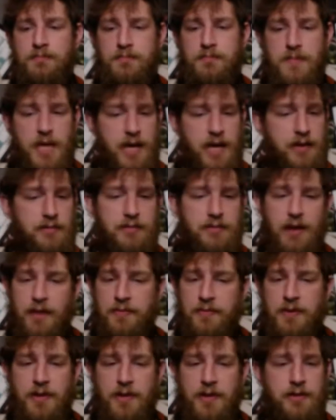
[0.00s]
Yeah,
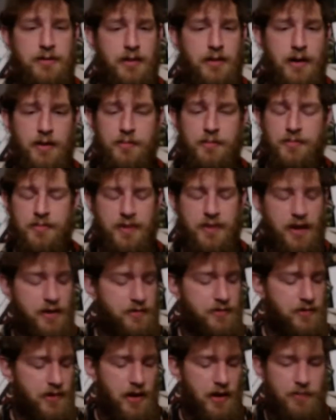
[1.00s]
definitely. I'm
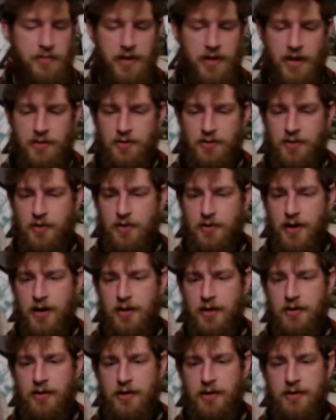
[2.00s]
down to go
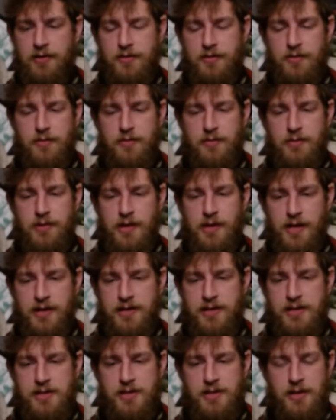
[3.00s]
down
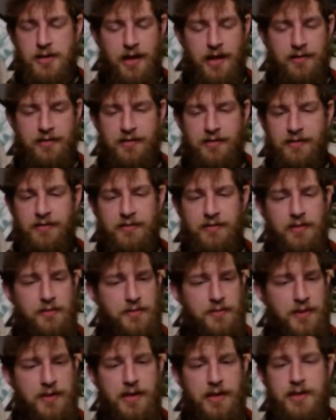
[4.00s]
and teach classes and
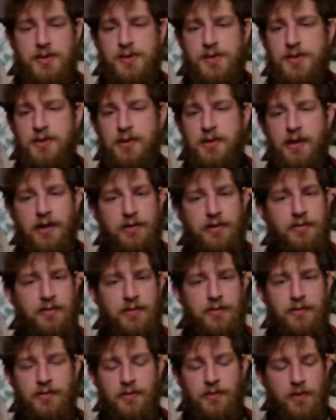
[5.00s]
stuff like that, and show
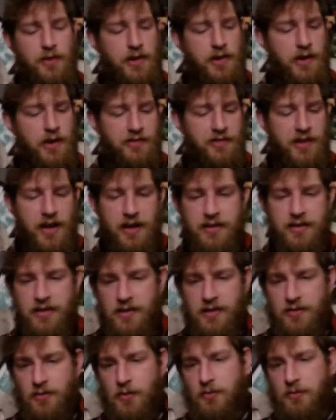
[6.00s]
you guys the
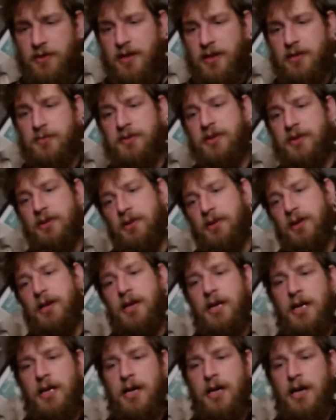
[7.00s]
ideas and what we need to be doing.
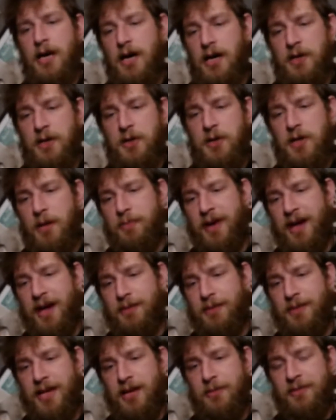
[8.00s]
Should I
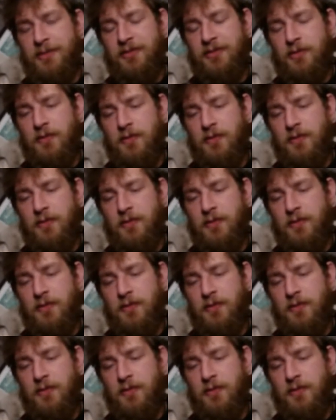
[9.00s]
pad my helmet to a